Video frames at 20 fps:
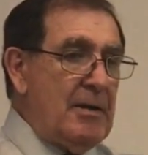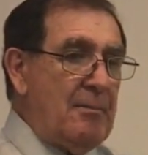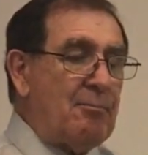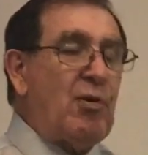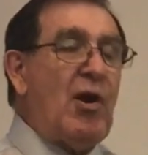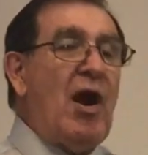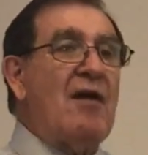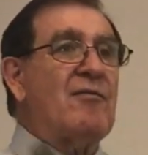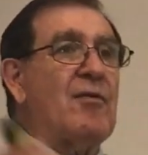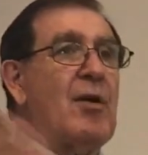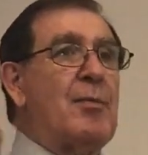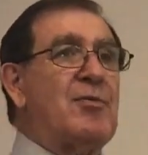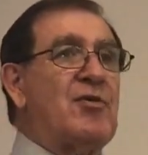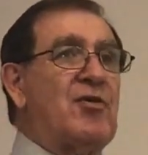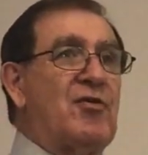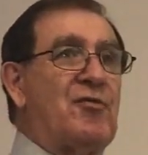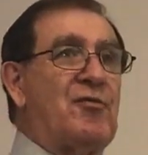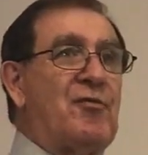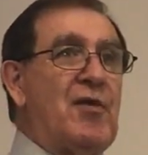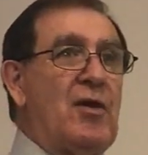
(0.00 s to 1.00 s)
Proverbs
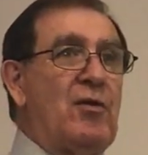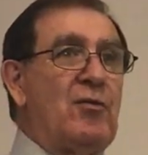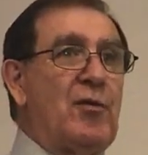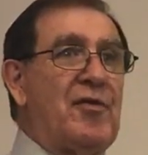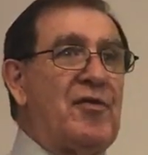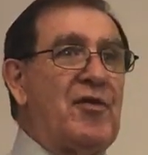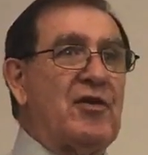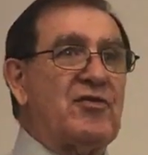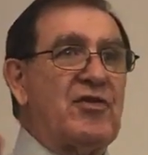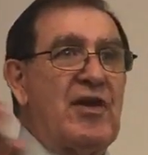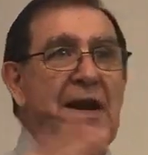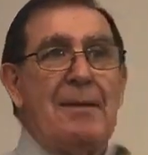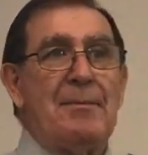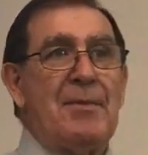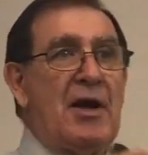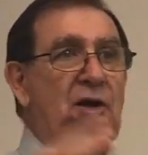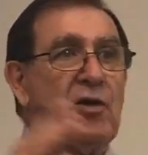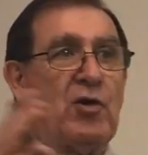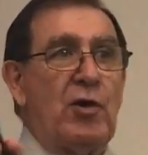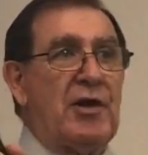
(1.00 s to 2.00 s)
is filled with this, and I'm
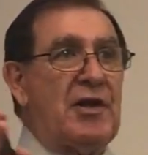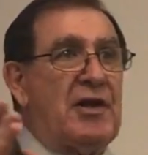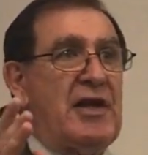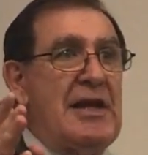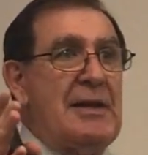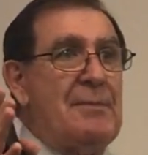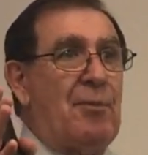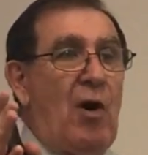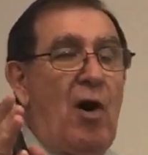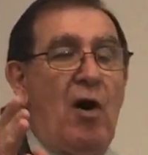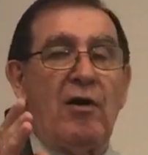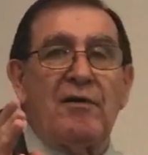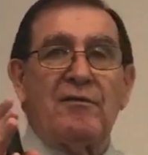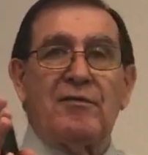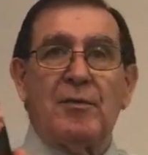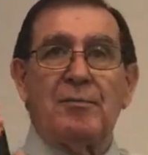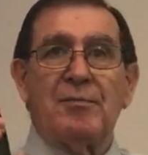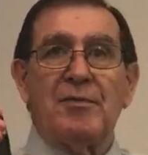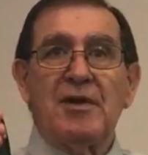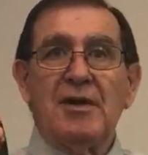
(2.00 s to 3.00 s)
not going to keep all of
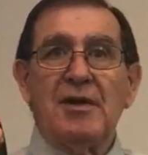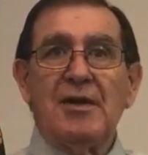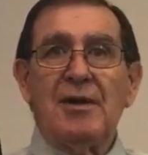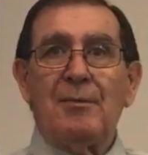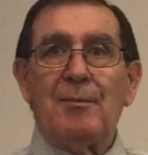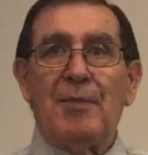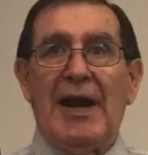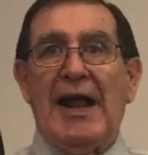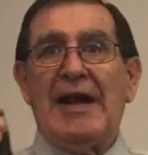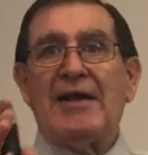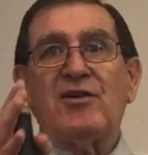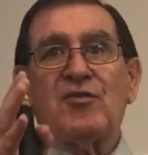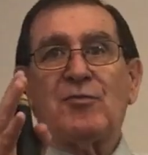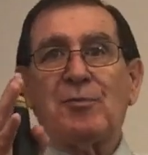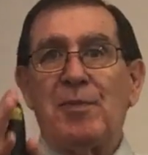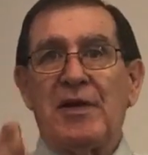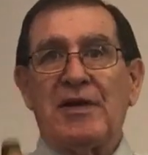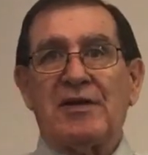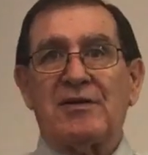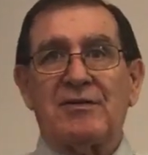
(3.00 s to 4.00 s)
them, but I
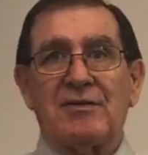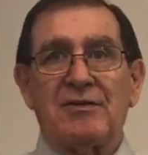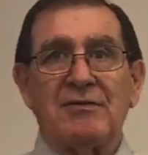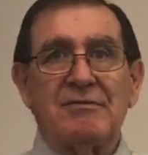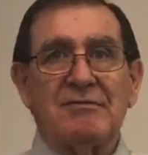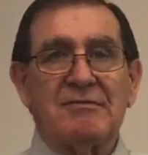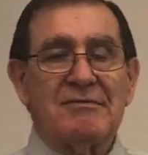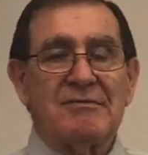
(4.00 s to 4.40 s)
just picked.